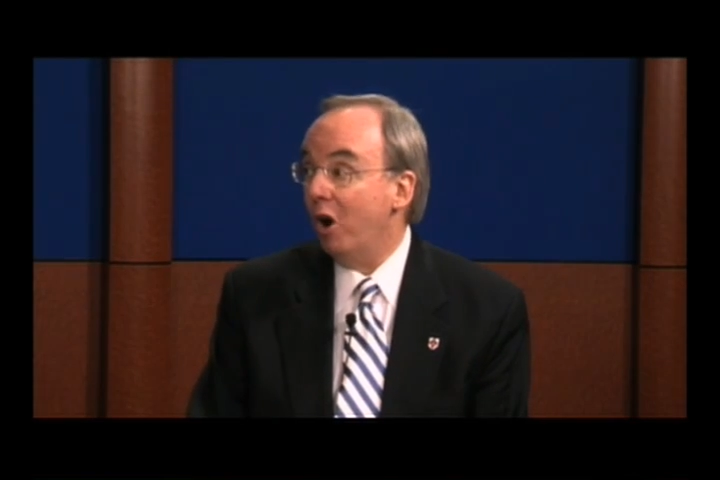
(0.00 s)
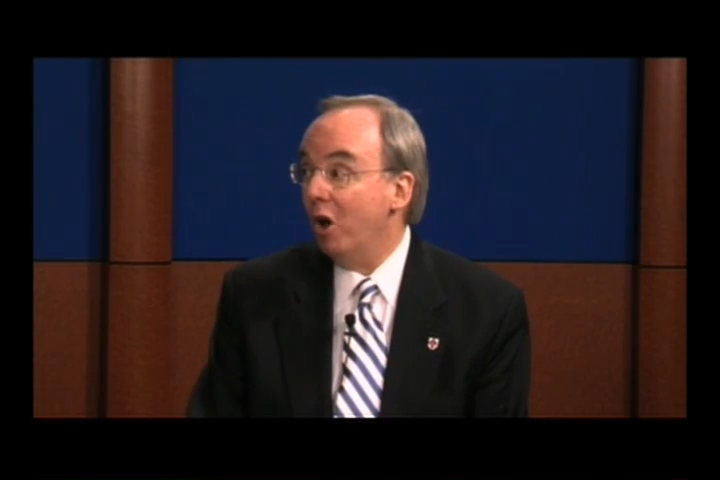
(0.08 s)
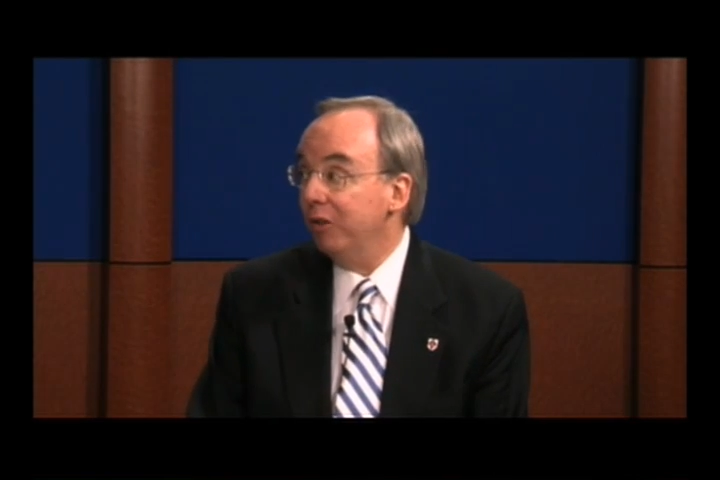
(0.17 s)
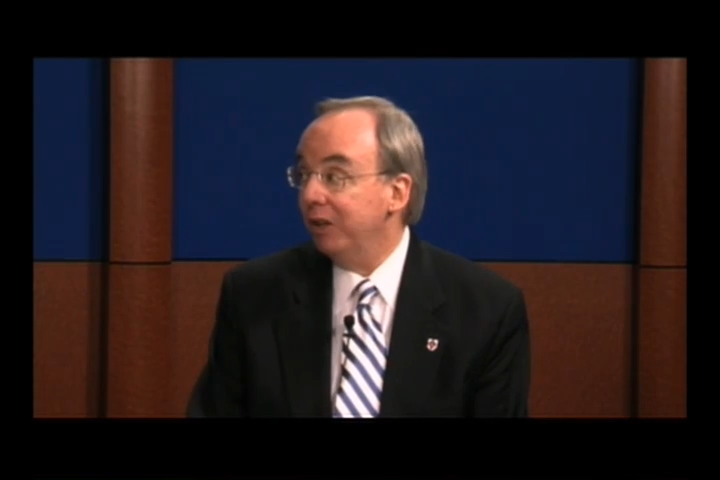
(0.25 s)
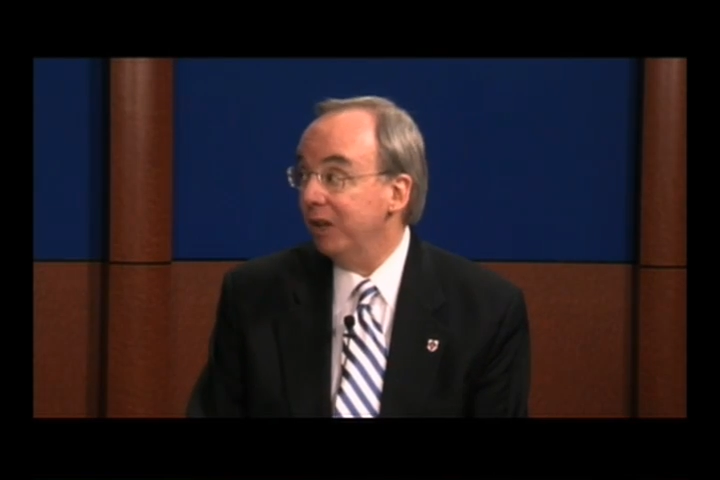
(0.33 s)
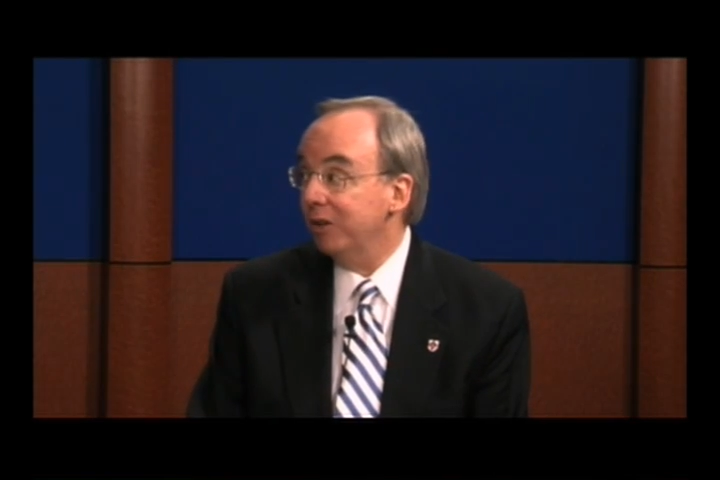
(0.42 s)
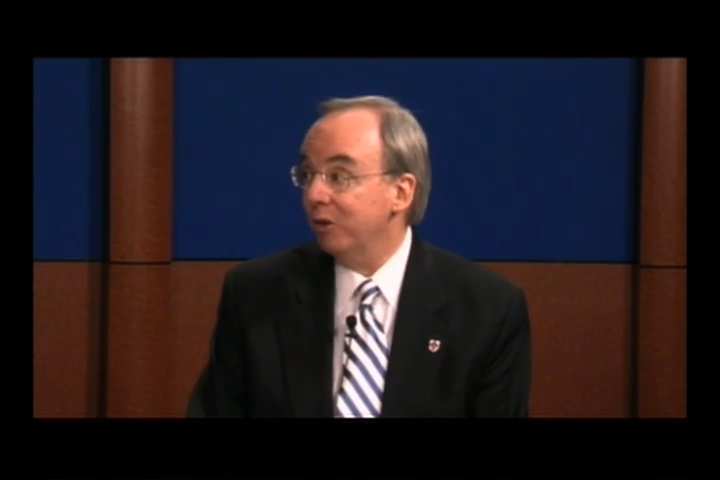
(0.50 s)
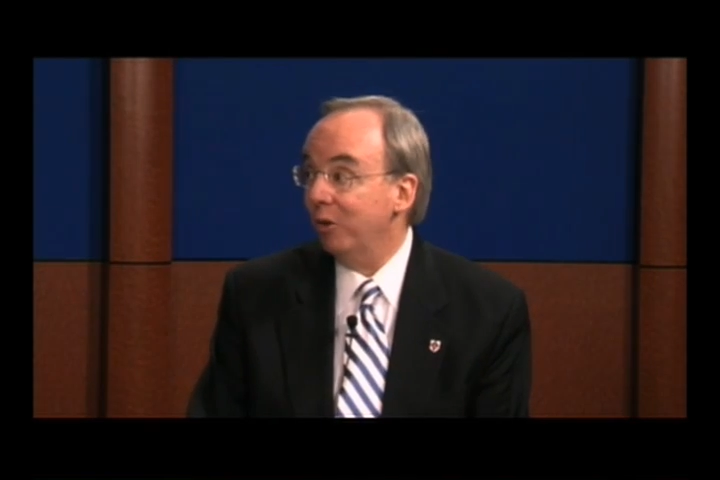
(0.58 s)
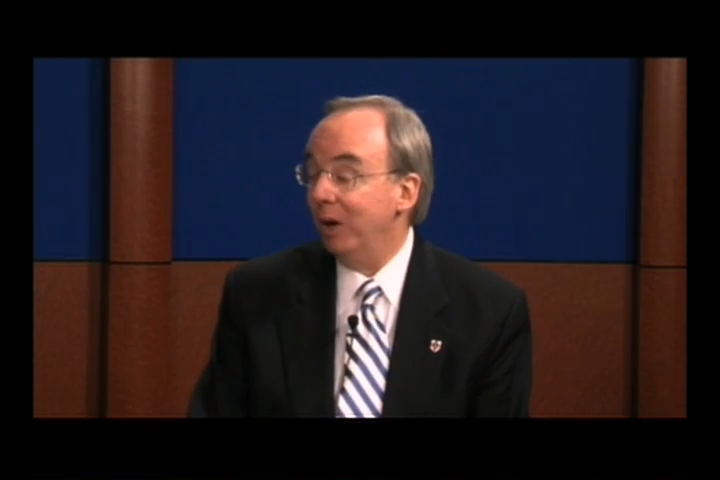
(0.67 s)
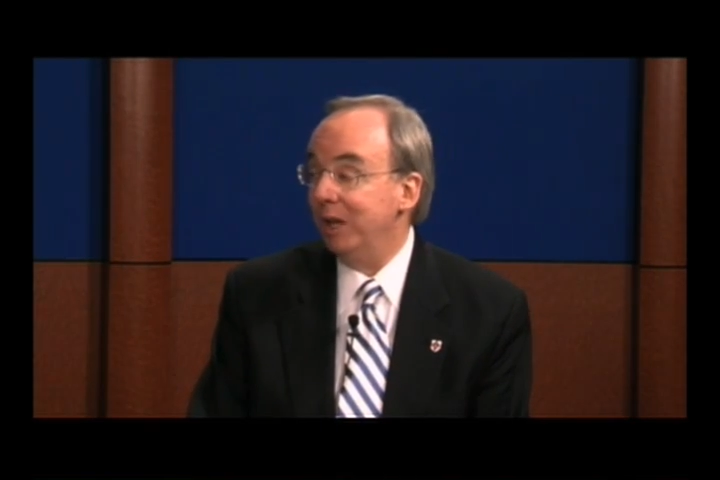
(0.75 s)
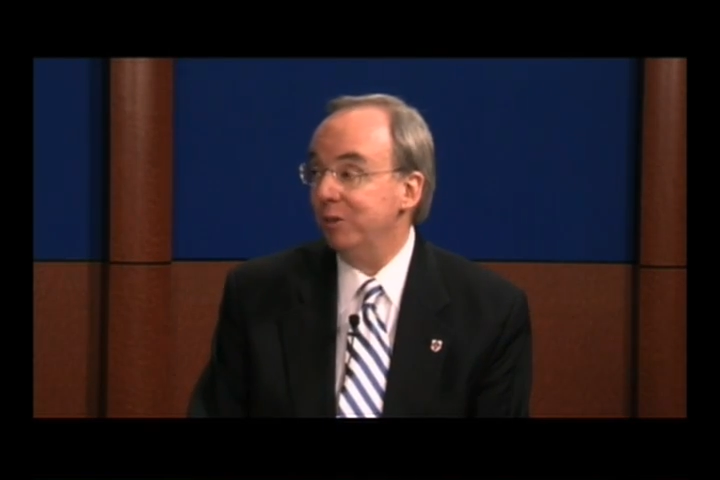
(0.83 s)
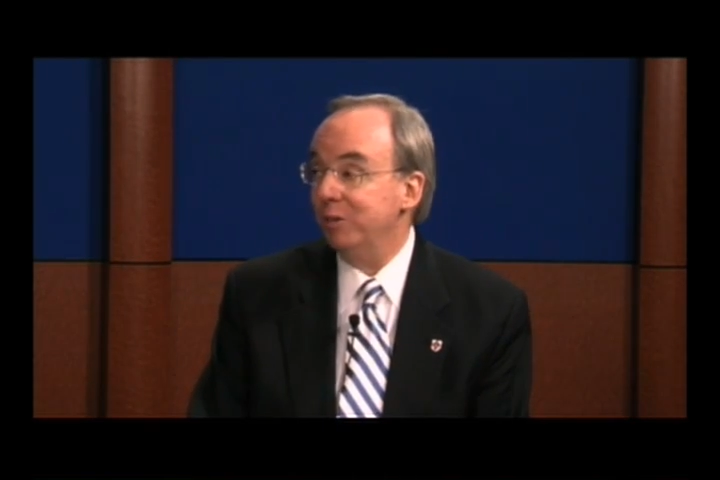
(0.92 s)
all the
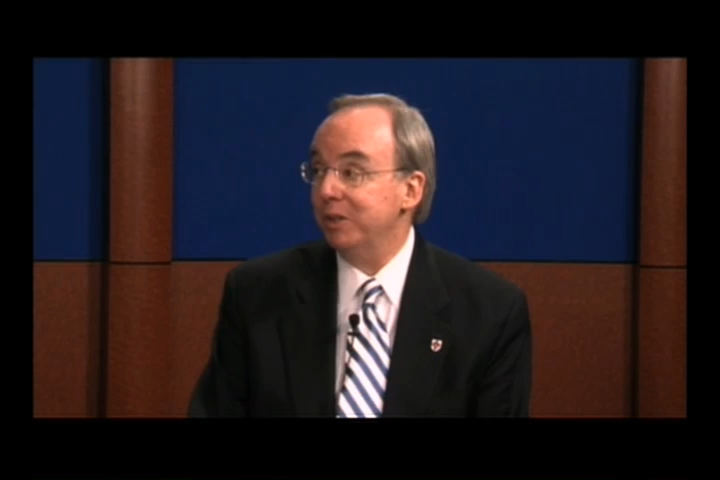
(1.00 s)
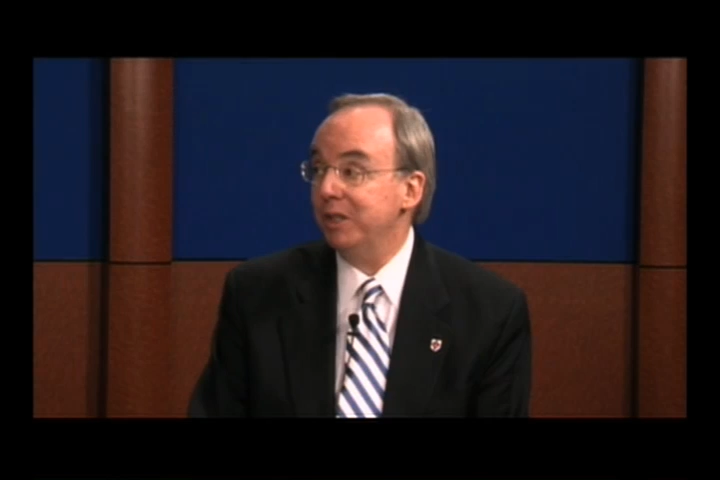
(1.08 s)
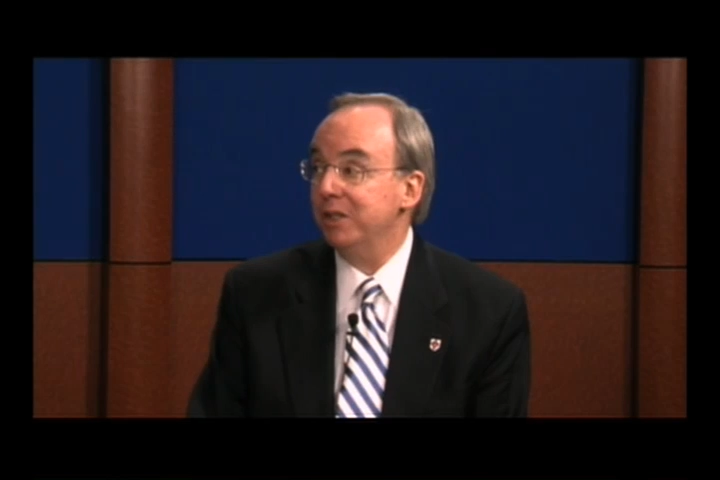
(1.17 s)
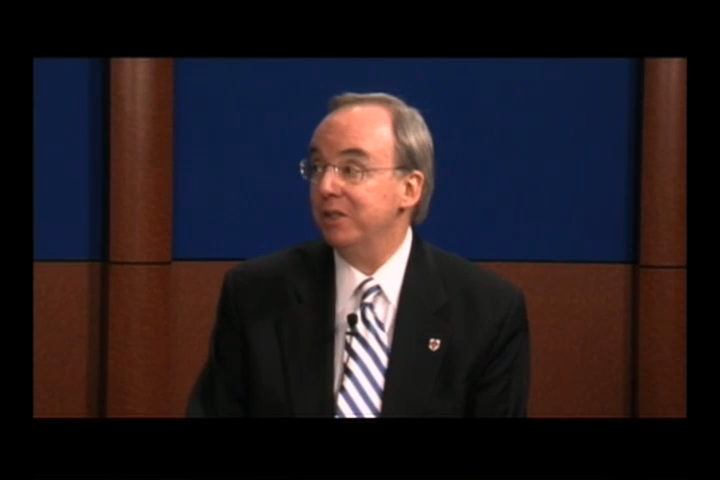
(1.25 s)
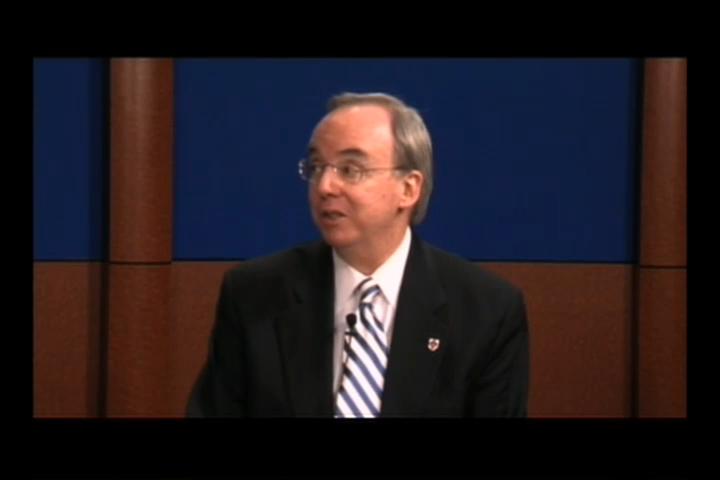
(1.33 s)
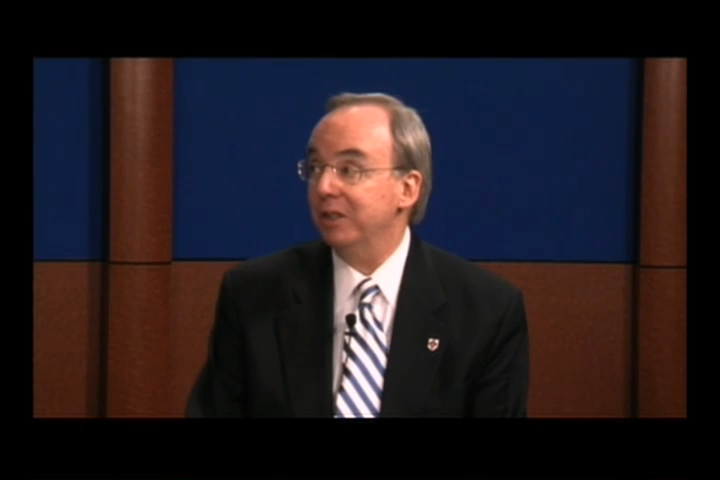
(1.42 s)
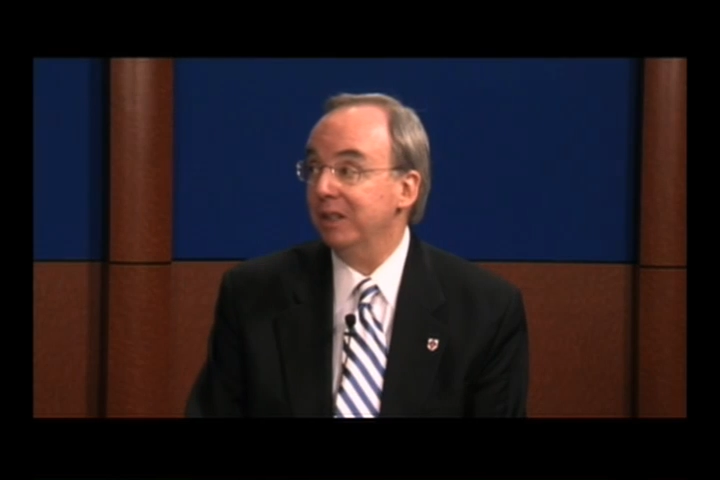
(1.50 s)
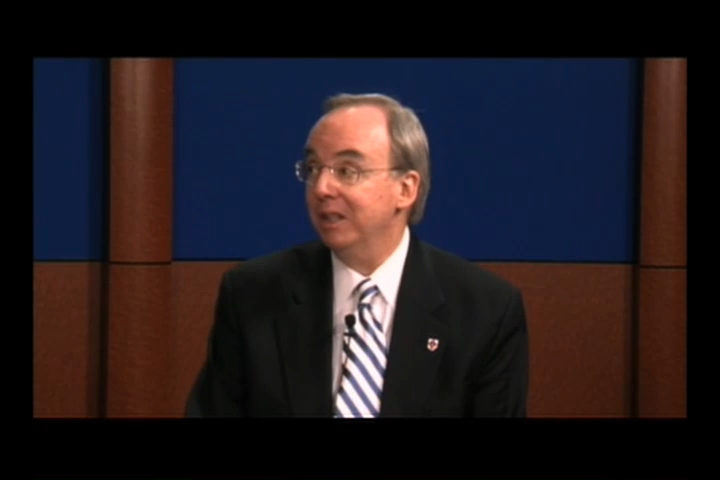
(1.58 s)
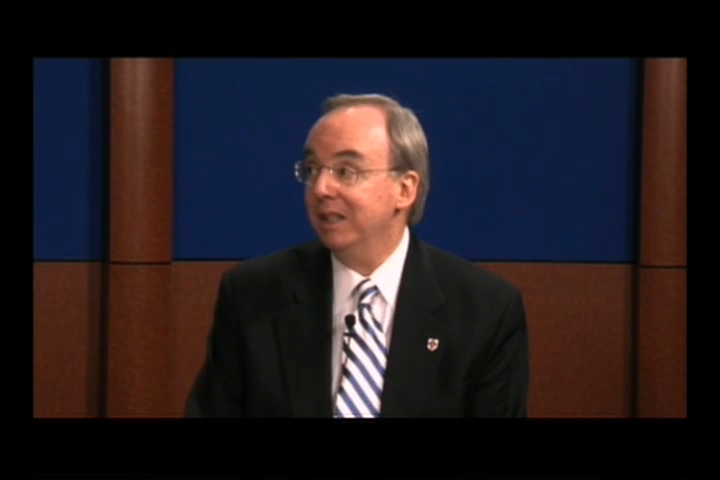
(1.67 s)
undergraduates is the